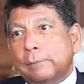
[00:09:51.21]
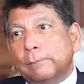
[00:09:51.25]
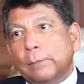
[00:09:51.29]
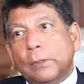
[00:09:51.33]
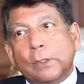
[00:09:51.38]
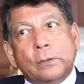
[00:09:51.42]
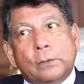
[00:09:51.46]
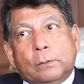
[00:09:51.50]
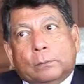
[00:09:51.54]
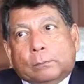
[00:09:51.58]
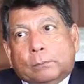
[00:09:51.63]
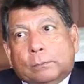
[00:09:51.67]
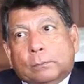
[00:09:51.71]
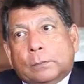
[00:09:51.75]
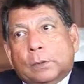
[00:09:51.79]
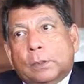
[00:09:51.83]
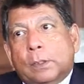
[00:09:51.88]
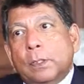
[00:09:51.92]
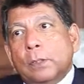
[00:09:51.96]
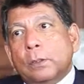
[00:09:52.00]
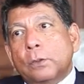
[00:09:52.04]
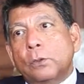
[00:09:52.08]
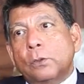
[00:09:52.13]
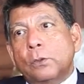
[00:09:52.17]
You
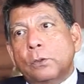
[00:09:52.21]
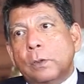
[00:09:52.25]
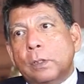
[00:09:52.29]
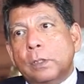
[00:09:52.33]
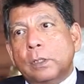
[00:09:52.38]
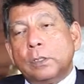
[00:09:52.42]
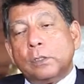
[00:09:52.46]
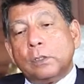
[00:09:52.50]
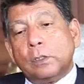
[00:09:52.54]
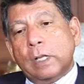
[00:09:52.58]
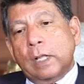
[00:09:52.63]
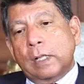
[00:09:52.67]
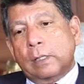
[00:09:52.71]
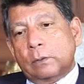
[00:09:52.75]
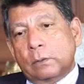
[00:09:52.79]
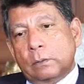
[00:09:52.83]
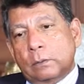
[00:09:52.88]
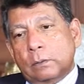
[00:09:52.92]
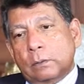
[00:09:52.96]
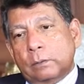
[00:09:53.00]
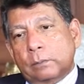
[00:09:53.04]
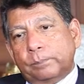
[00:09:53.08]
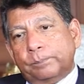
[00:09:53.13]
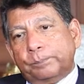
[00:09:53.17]
do it. This is how,